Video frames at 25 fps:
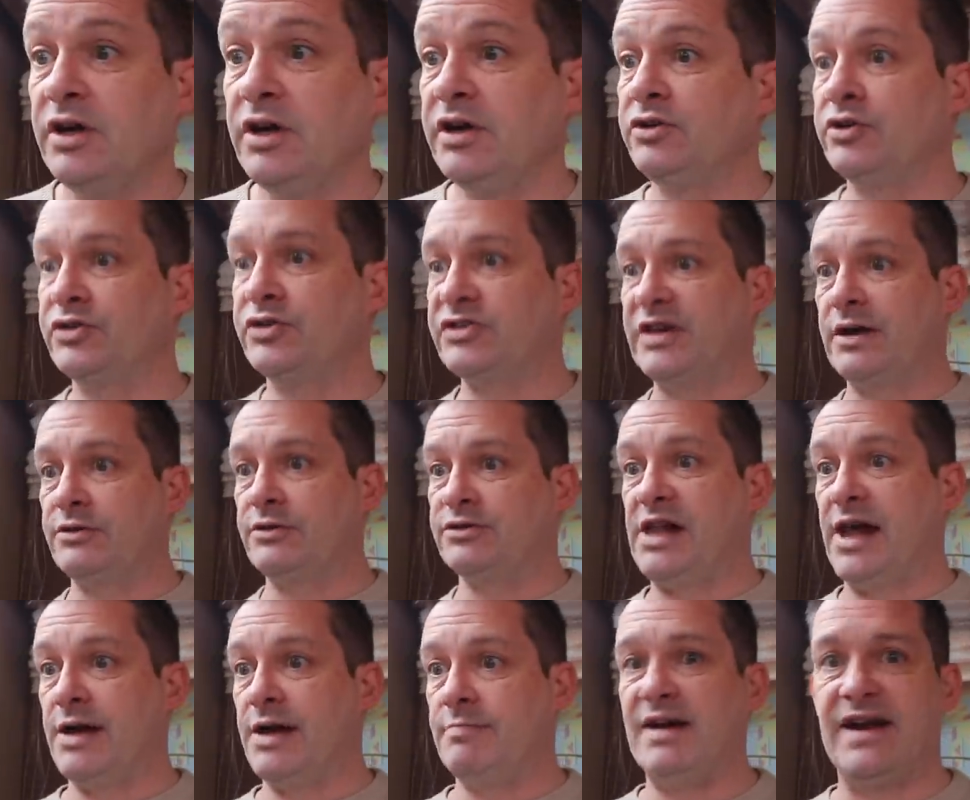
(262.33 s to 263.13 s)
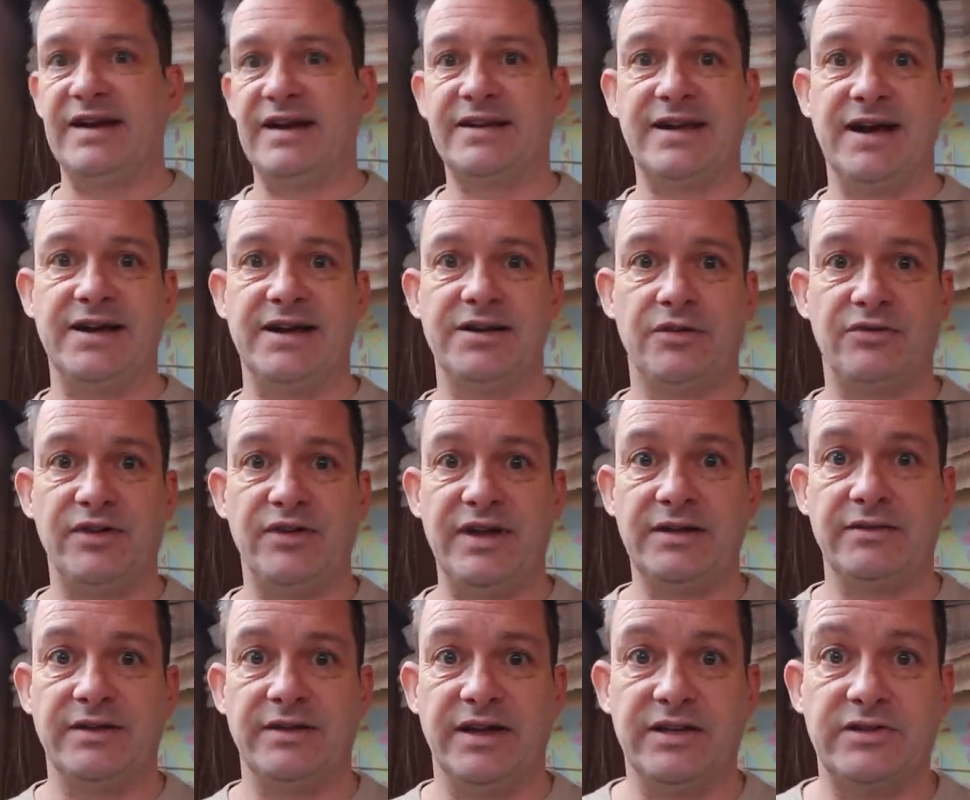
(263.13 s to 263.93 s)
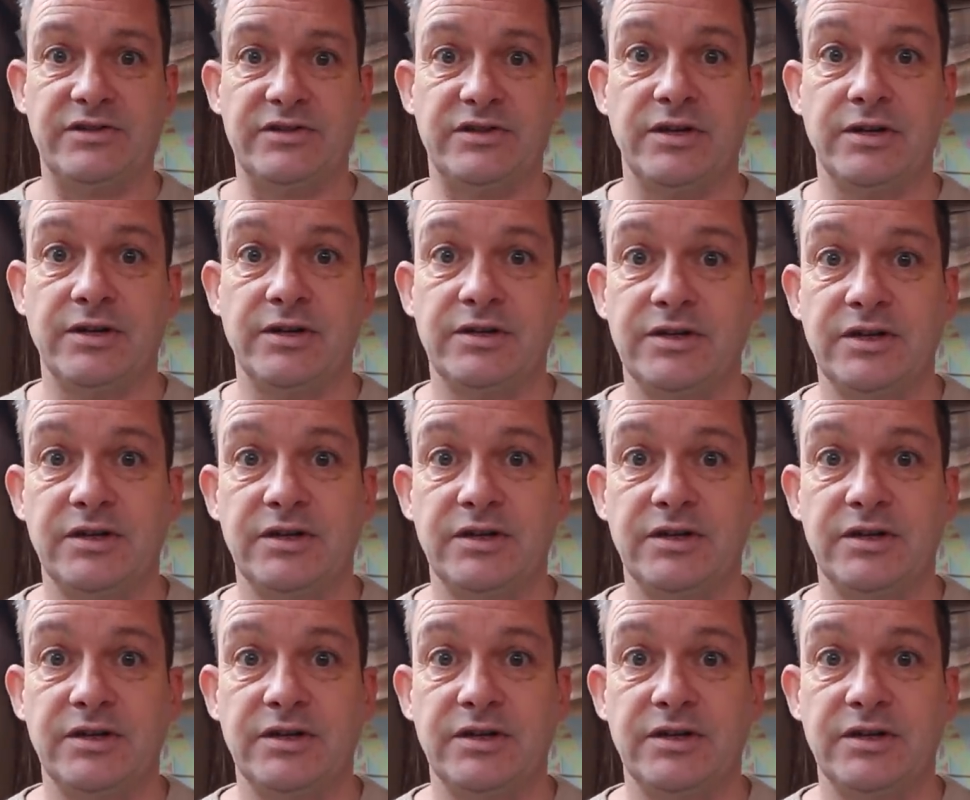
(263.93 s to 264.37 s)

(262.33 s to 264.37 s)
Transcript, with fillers: Just sounds like my kind of thing, this.